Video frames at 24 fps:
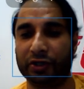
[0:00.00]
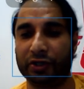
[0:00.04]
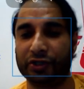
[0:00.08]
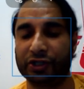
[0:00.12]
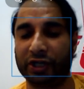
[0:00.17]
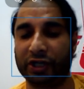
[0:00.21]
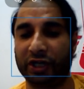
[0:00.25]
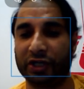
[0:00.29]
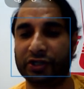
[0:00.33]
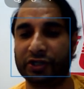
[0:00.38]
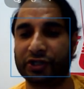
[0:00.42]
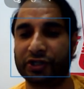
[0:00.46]

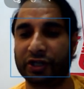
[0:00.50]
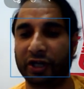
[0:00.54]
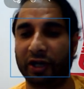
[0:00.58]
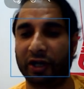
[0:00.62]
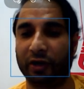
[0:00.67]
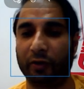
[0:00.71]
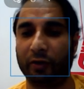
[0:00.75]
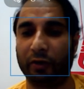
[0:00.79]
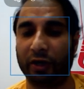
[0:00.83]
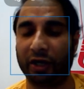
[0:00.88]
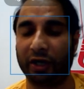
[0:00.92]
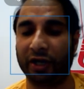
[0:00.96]
judge
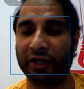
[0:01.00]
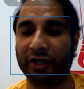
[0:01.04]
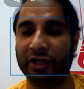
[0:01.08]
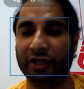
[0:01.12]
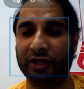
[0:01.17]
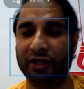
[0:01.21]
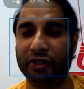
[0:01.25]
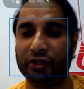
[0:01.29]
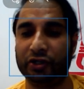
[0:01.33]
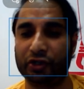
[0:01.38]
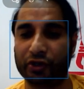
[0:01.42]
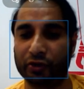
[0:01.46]

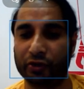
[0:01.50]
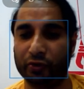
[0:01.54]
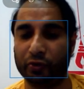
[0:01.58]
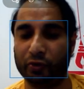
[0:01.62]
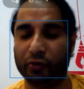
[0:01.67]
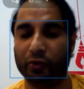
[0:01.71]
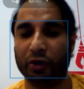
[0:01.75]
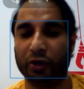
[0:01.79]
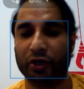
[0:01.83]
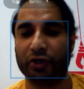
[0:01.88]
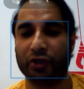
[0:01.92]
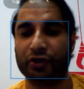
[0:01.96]
any
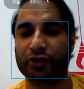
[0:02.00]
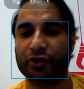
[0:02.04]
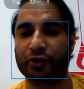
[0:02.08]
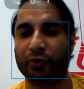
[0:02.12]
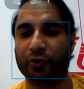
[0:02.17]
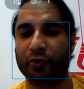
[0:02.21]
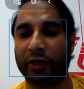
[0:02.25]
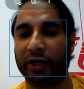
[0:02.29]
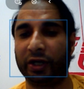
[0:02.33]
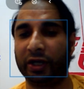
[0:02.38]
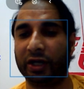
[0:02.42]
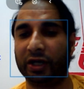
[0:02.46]
issue
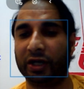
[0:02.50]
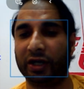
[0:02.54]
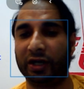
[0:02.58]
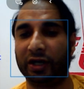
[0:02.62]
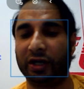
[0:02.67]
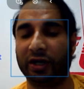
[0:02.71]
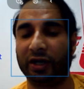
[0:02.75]
during